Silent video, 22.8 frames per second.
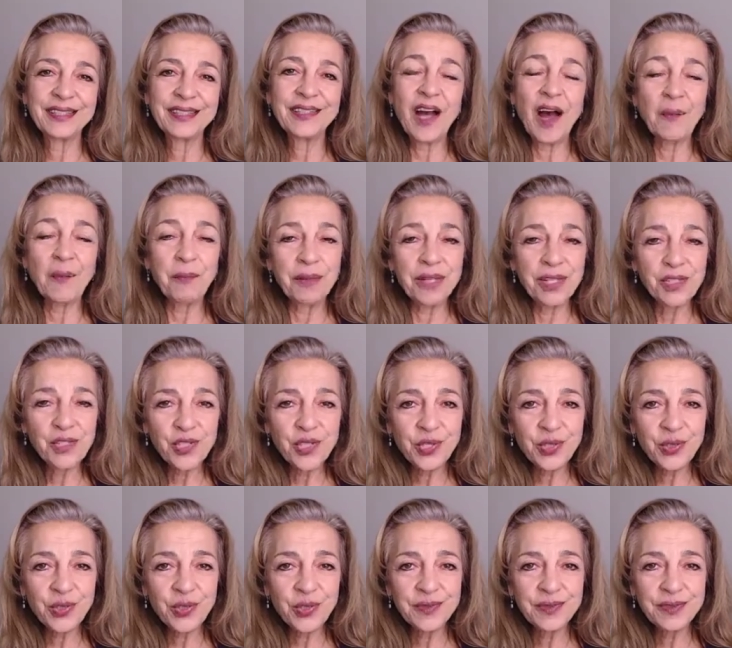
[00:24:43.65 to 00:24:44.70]
God bless
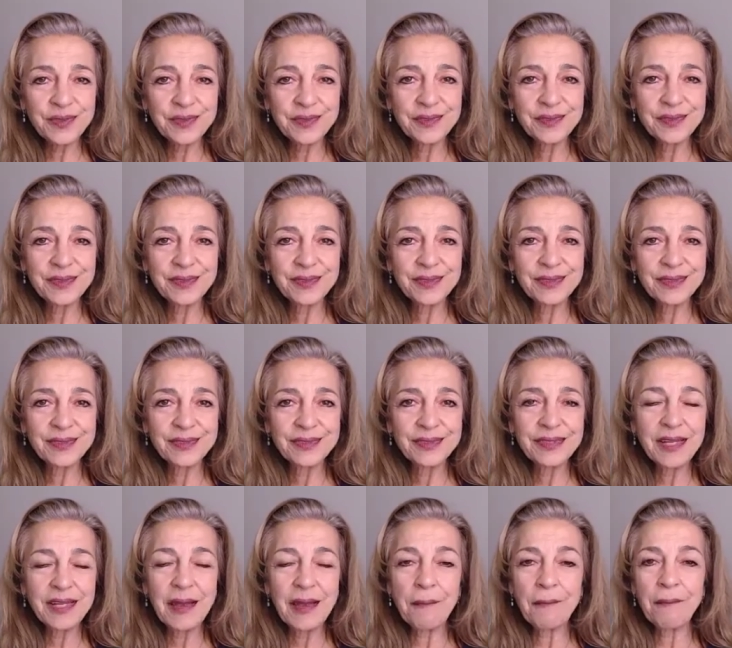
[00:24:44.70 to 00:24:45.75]
you,
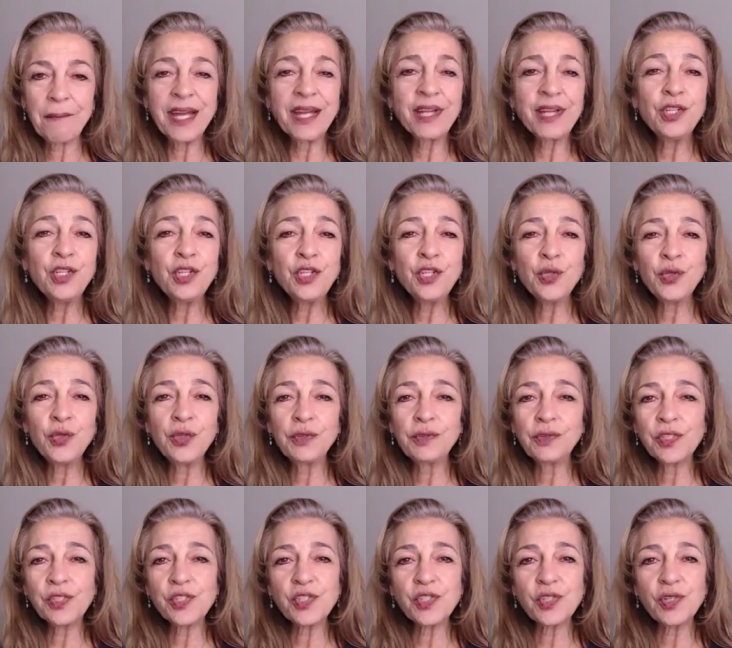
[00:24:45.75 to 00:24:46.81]
and may the
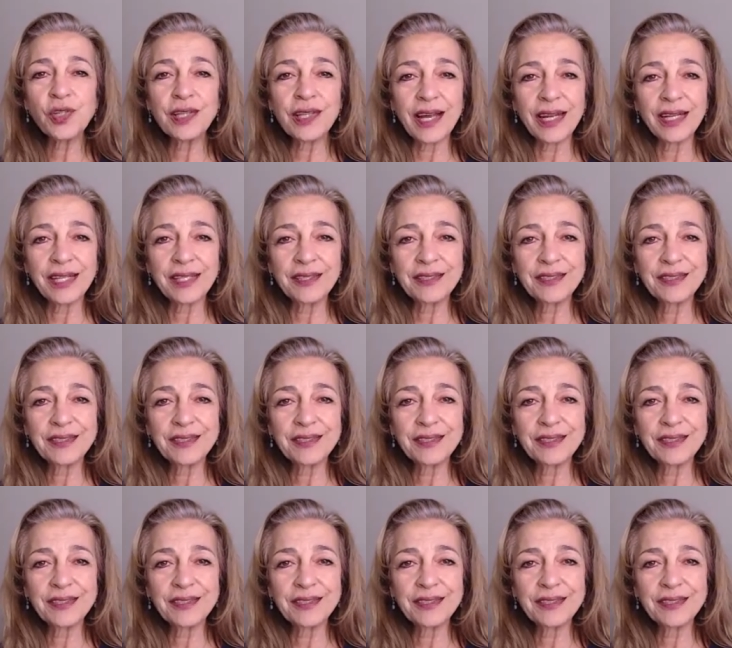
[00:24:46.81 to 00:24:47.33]
universal light